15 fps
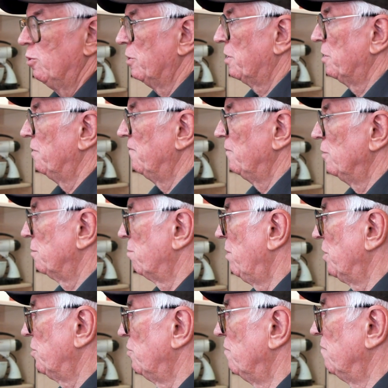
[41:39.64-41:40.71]
work in the first
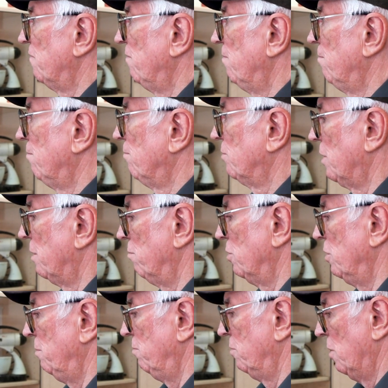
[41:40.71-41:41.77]
batch of
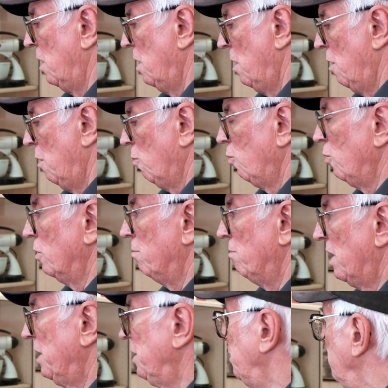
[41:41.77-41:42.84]
Sunbeams were
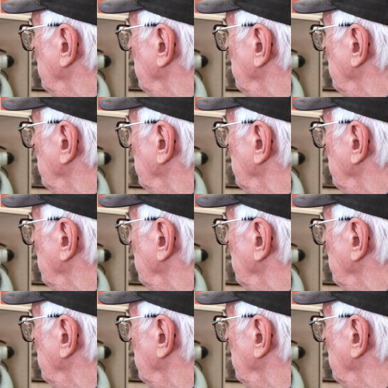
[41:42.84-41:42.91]
made